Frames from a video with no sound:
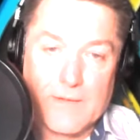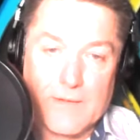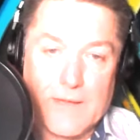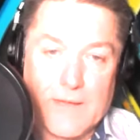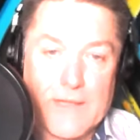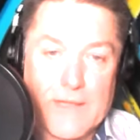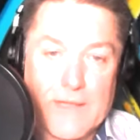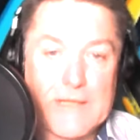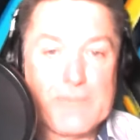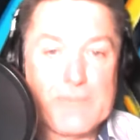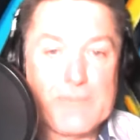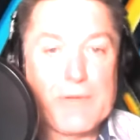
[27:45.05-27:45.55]

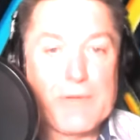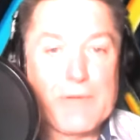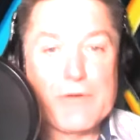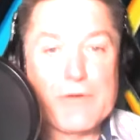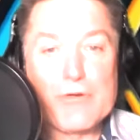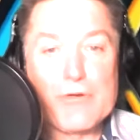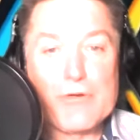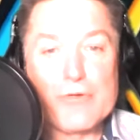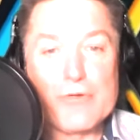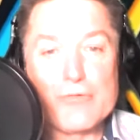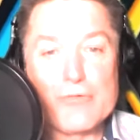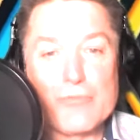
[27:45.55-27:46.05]
Anybody
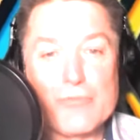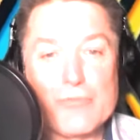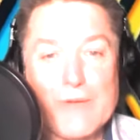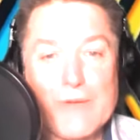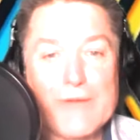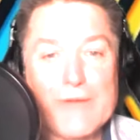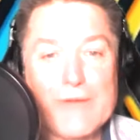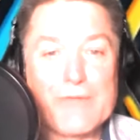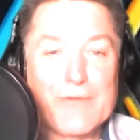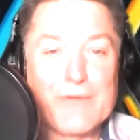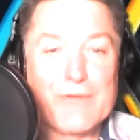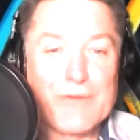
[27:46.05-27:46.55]
who's
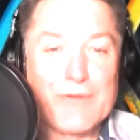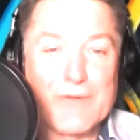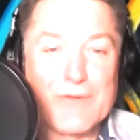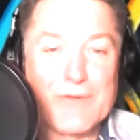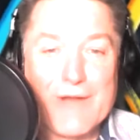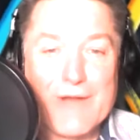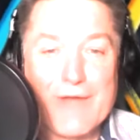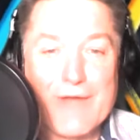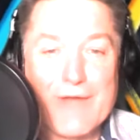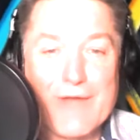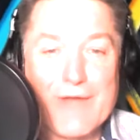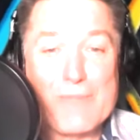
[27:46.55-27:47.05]
read the
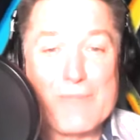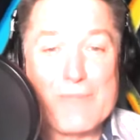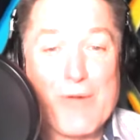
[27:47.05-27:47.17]
Harry